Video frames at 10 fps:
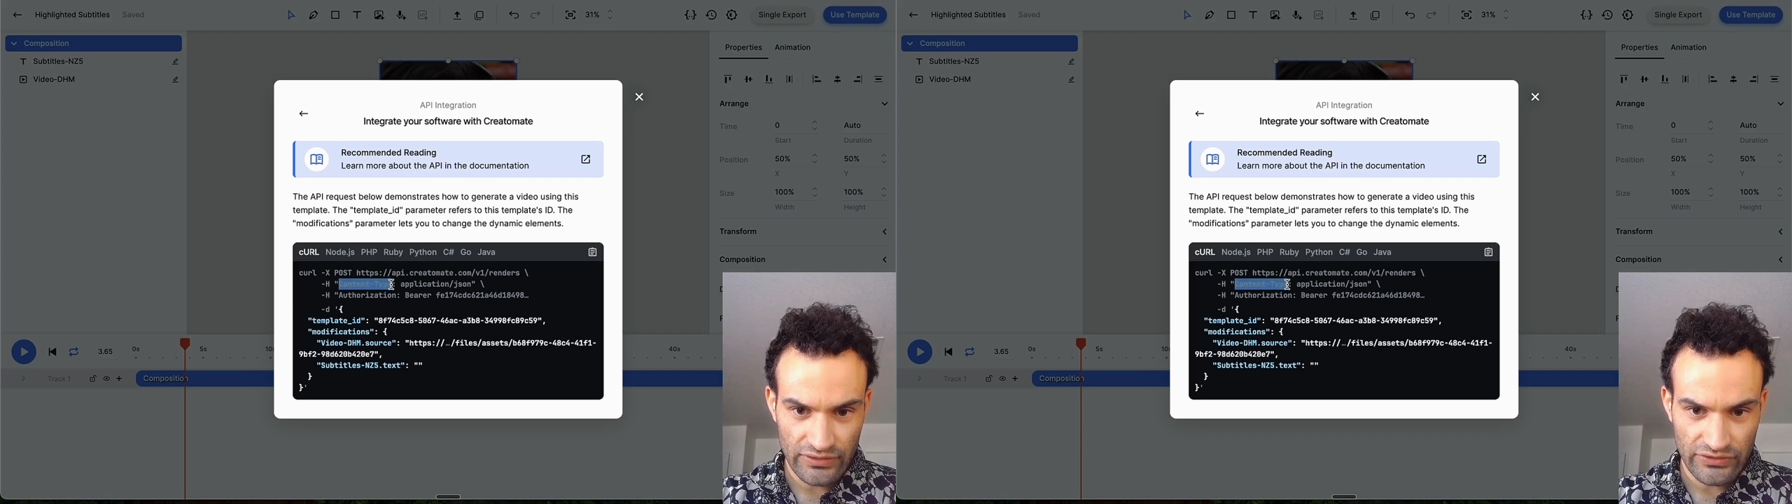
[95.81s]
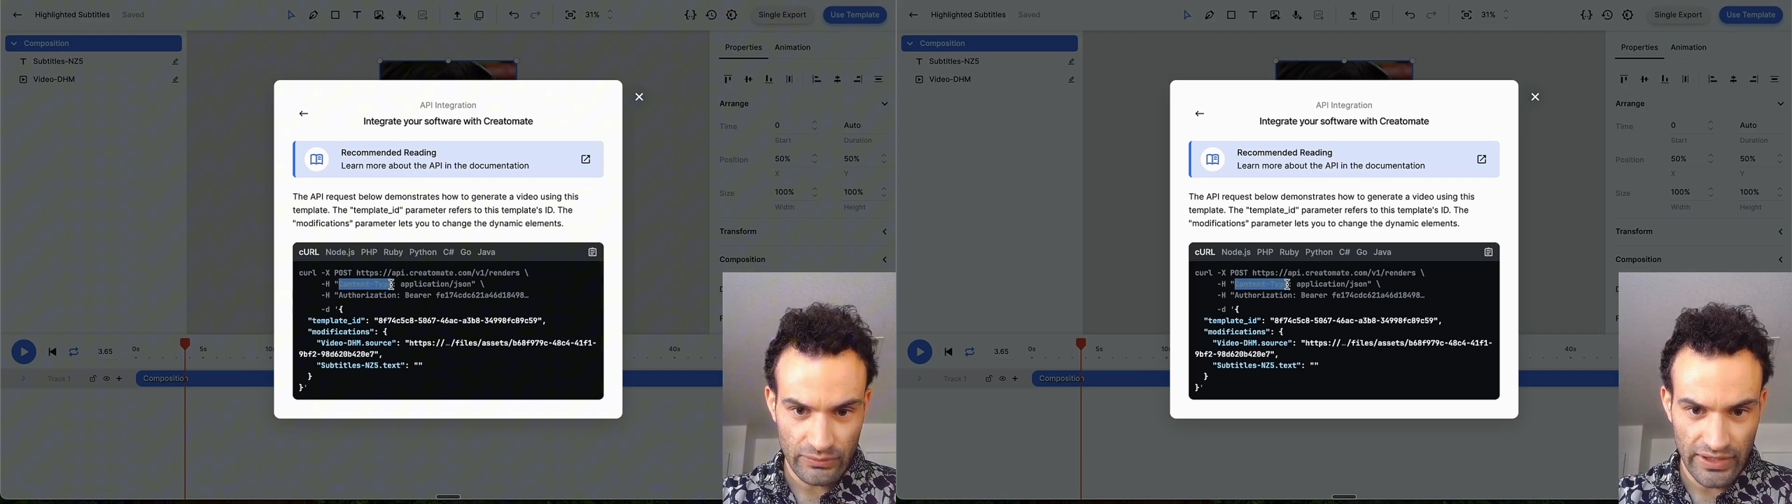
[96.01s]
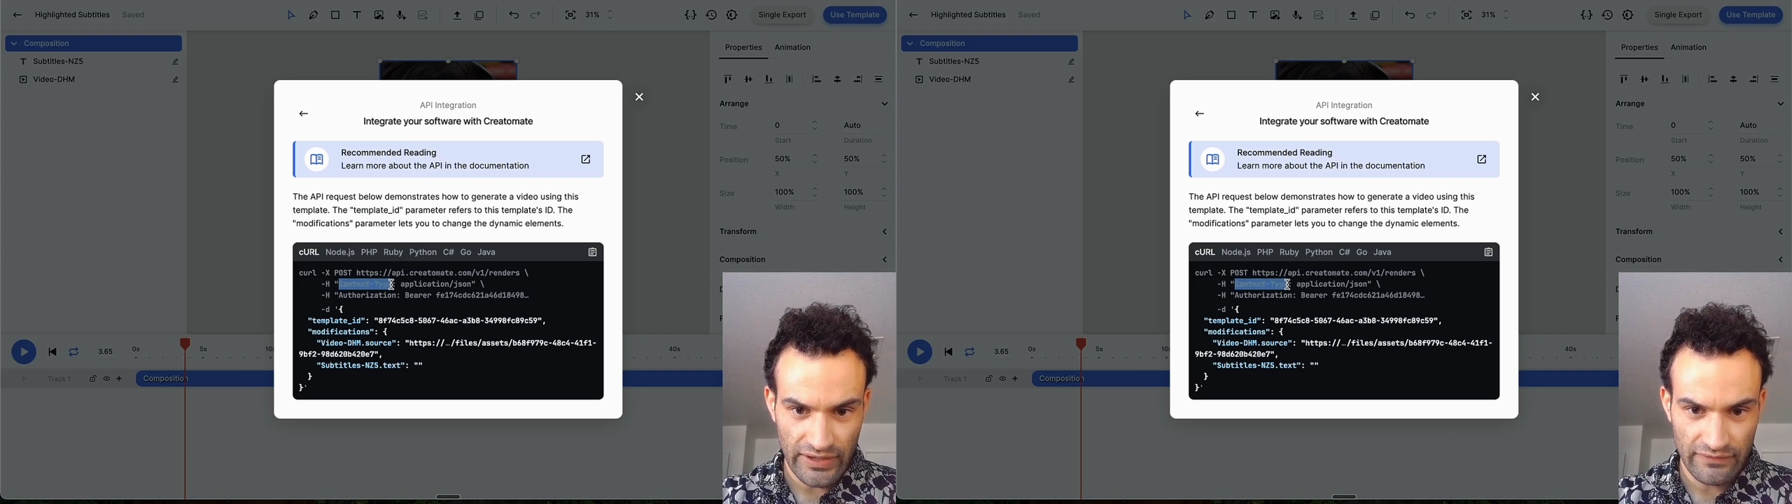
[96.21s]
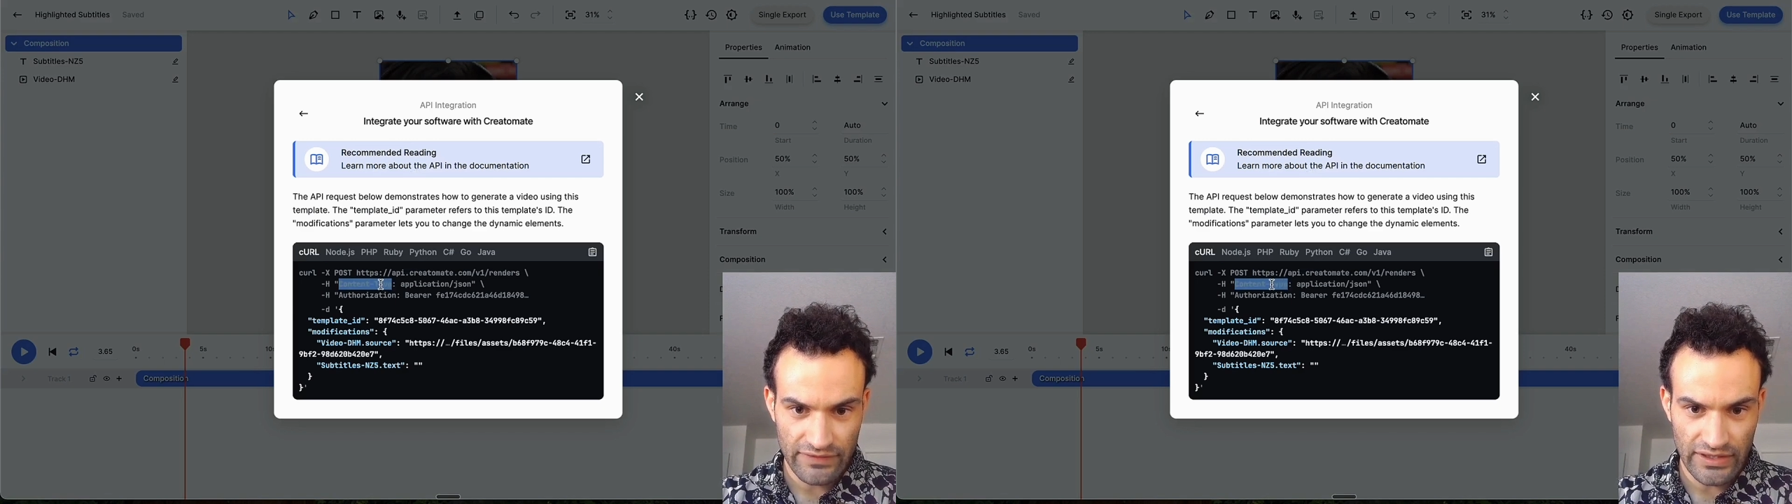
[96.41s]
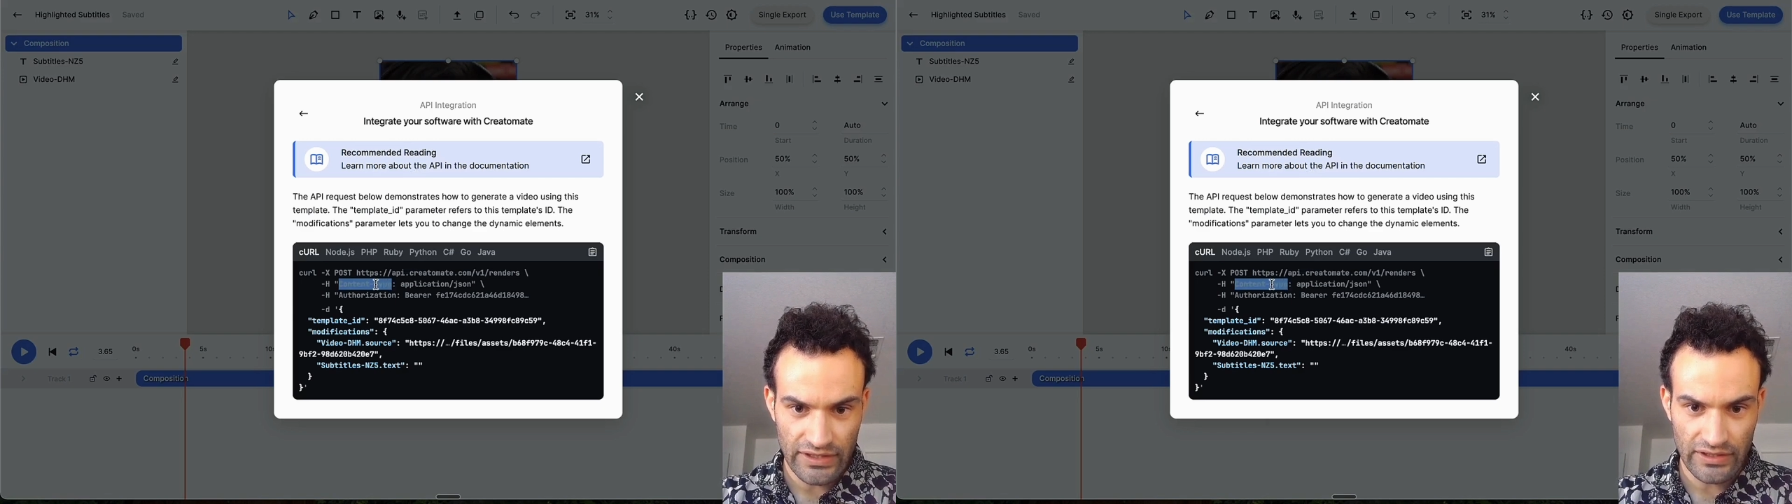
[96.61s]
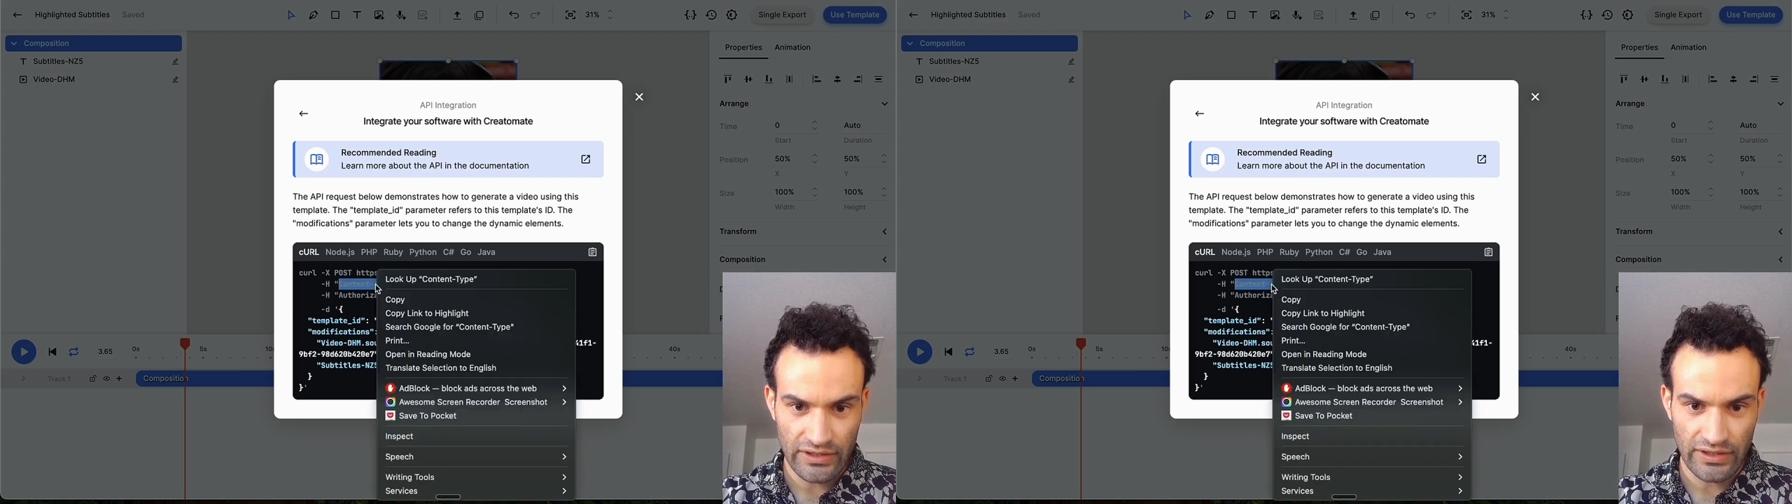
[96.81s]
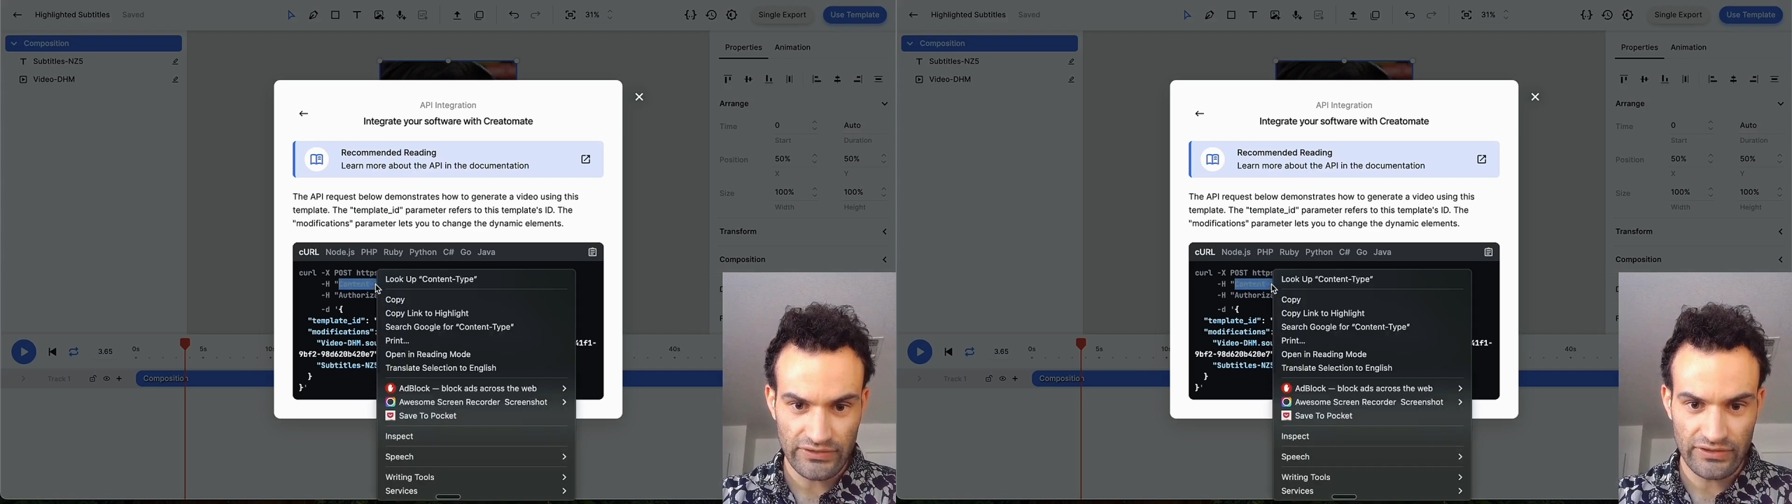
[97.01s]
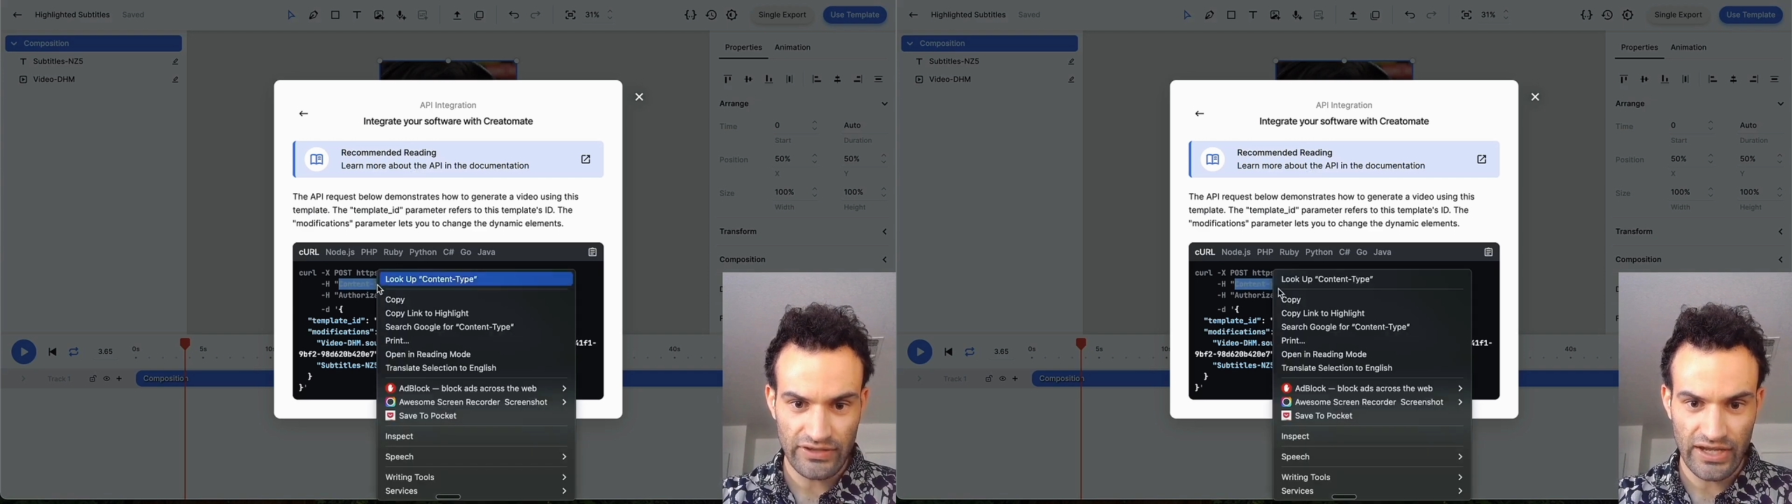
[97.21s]
So we have the
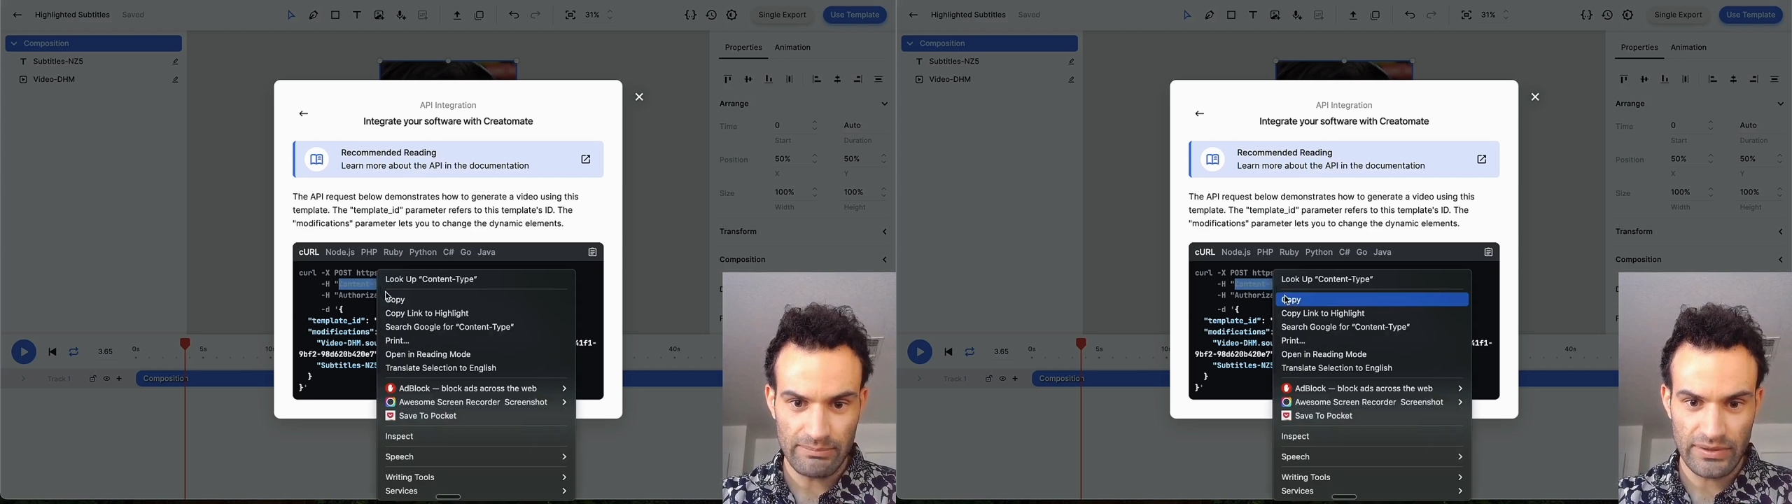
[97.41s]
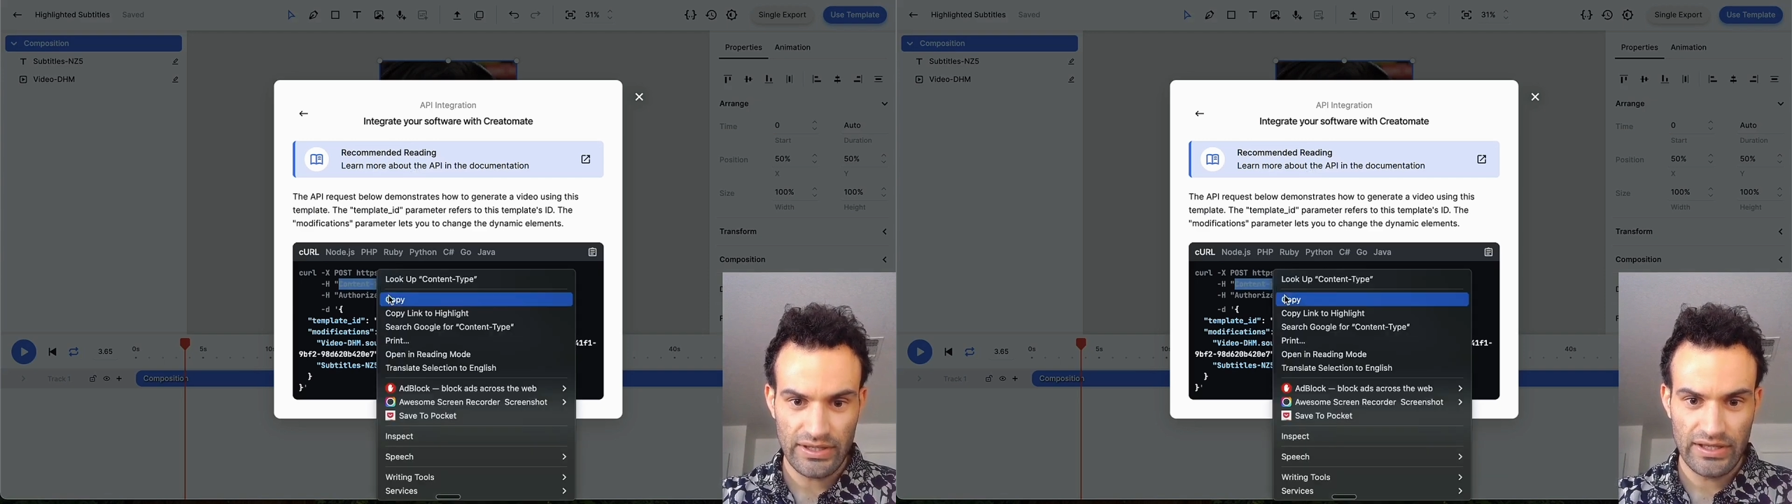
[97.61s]
content type,